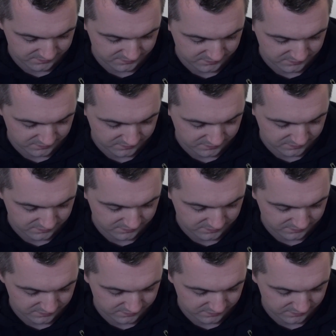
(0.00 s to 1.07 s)

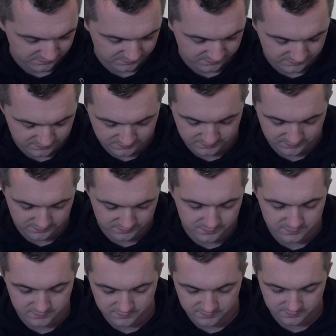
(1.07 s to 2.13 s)

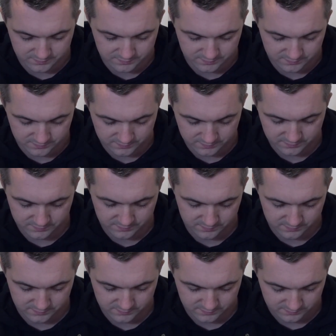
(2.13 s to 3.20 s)

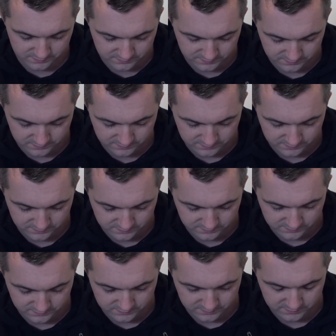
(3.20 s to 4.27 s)

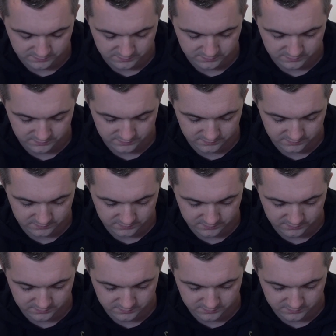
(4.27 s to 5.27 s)
The person shown says nothing.